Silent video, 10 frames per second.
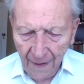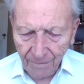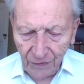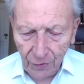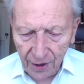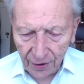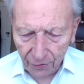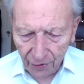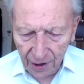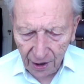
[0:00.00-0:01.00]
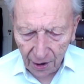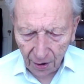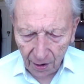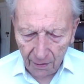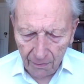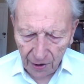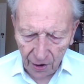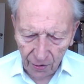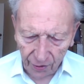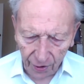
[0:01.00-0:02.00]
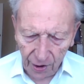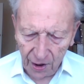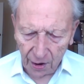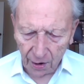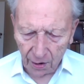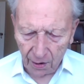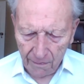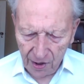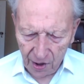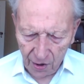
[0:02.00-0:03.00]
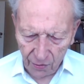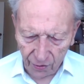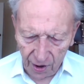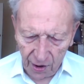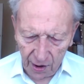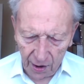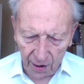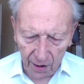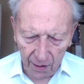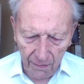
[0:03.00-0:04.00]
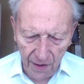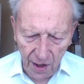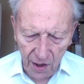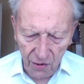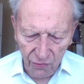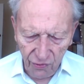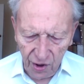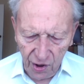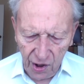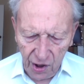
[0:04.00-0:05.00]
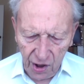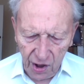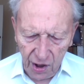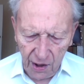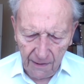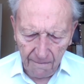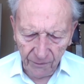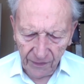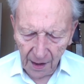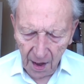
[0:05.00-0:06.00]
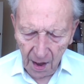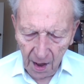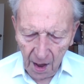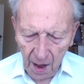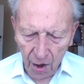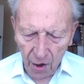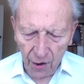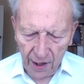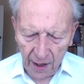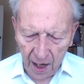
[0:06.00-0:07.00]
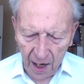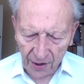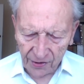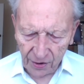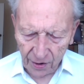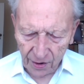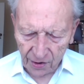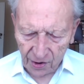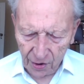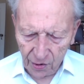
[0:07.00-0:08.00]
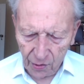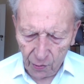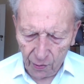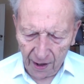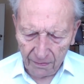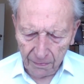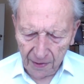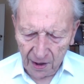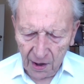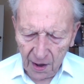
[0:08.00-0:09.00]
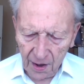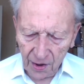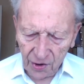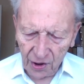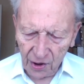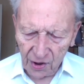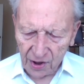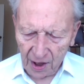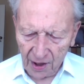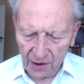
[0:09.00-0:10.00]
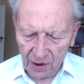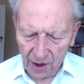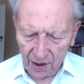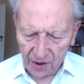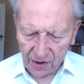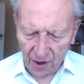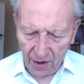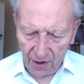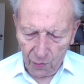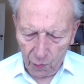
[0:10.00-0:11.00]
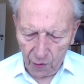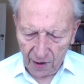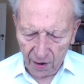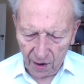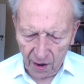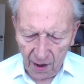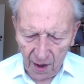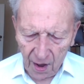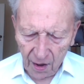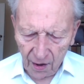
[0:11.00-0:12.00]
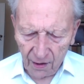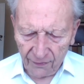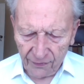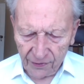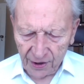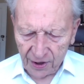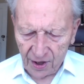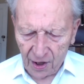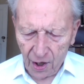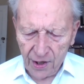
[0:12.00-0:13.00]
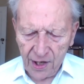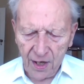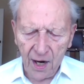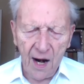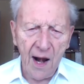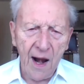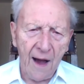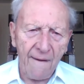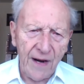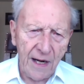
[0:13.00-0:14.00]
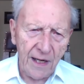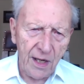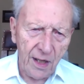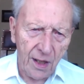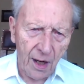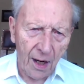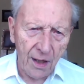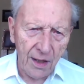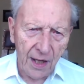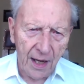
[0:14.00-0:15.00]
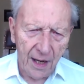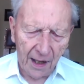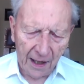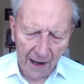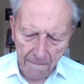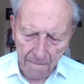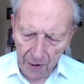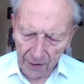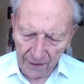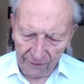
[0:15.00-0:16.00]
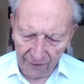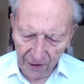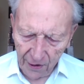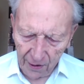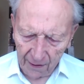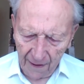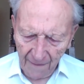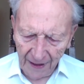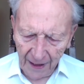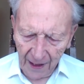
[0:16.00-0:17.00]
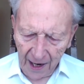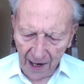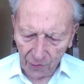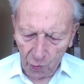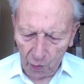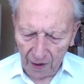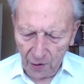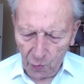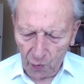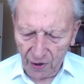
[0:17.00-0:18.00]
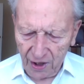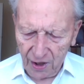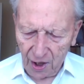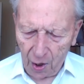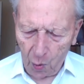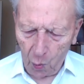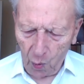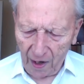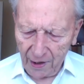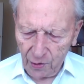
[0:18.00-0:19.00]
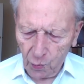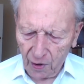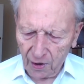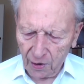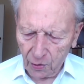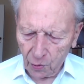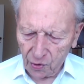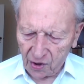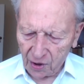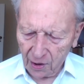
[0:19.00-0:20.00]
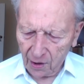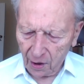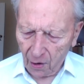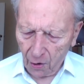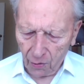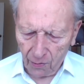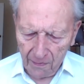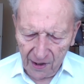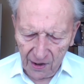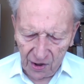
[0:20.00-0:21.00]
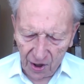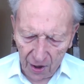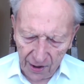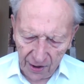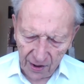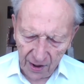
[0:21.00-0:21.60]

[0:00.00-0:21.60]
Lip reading: with a riddle me, riddle me, riddle me, ree. I asked her to wed me. She said, "Yes, I will. Of this kind of loving, I'll ne'er get my fill. And when we are wed, will you still hold me tight?"